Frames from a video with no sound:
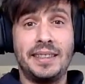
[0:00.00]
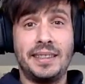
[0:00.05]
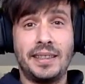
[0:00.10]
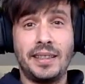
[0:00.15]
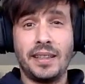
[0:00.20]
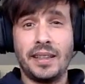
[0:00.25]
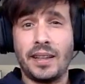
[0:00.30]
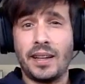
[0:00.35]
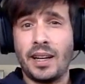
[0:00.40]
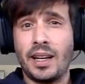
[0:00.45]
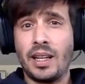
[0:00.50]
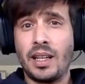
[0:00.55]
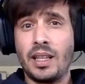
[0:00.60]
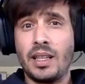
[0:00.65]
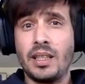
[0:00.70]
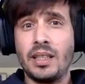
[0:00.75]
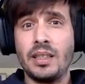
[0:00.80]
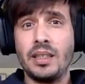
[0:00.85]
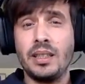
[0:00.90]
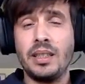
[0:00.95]
there
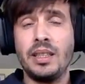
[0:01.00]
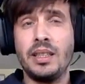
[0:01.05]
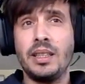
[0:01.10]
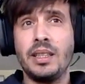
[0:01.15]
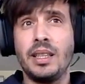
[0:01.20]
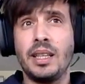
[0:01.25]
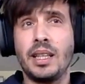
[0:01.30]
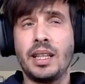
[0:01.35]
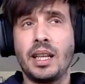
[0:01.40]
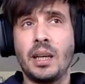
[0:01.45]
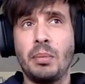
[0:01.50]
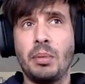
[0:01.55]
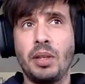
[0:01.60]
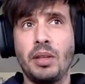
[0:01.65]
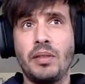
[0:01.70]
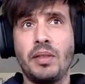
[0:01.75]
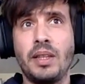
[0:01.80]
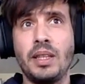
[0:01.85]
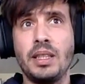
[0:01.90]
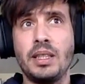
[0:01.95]
are a couple
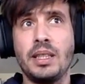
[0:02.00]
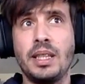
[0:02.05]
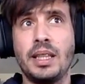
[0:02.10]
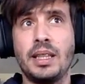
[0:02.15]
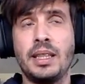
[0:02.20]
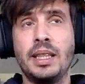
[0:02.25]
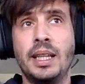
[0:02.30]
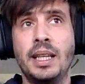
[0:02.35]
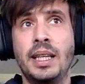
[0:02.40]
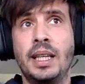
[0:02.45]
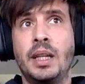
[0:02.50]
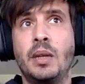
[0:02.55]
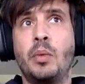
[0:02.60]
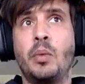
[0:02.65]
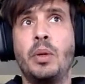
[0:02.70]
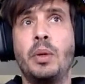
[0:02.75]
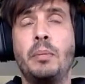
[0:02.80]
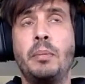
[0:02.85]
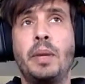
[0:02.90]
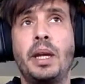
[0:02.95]
of things that
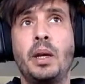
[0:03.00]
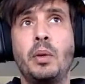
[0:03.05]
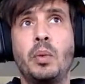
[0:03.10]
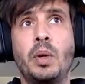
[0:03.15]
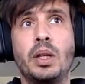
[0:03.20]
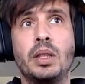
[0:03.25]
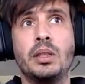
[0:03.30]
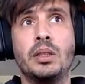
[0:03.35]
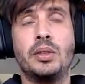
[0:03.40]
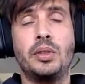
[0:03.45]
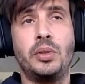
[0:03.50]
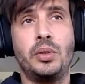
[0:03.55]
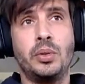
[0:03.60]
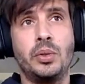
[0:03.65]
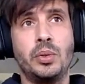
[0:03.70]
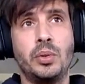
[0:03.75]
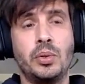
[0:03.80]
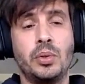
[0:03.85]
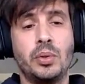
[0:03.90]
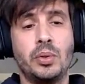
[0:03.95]
we may want
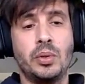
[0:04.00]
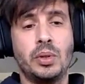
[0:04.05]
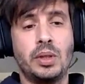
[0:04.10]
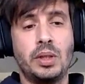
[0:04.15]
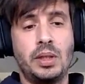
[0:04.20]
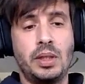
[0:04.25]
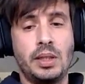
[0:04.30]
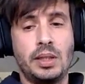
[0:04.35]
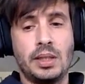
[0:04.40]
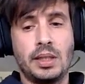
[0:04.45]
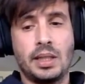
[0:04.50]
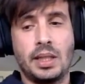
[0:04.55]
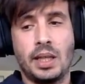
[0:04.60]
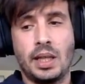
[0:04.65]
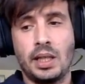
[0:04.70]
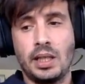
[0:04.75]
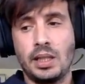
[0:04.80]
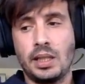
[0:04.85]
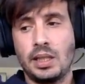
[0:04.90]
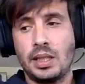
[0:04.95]
to
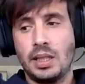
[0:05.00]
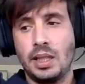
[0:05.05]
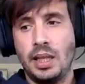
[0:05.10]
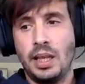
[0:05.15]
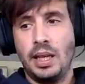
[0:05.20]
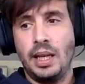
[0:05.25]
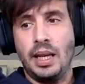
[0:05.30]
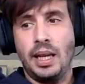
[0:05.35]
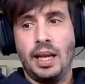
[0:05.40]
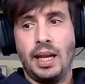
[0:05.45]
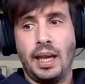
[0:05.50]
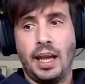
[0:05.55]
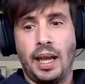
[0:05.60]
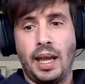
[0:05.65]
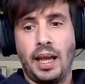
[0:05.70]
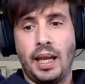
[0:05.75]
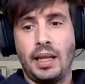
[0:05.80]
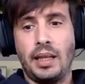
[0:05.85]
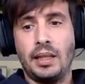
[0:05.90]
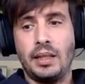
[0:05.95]
discuss,
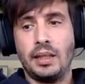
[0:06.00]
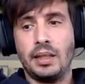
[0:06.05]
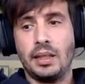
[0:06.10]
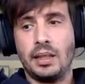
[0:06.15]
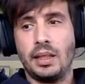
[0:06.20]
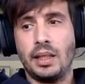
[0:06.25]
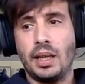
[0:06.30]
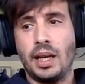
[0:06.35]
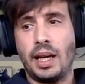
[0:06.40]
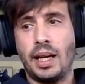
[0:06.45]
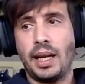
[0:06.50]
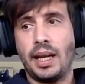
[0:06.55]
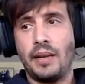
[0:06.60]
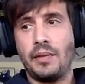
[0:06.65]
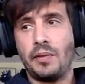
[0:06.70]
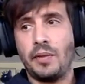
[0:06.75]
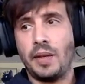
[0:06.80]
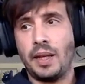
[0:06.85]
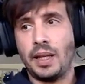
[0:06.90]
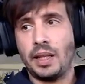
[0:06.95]
and I
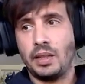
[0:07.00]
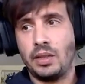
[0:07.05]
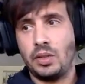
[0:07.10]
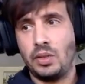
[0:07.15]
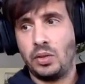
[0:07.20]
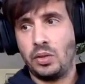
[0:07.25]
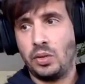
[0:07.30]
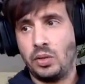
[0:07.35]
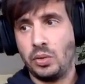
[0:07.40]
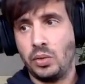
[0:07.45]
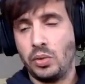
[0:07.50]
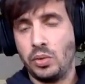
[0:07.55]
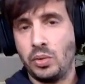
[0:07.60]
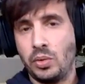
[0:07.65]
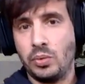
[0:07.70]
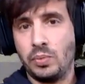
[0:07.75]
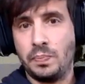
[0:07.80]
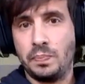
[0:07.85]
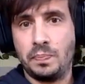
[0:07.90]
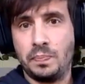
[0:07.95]
have like
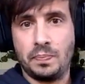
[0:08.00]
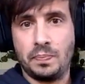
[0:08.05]
two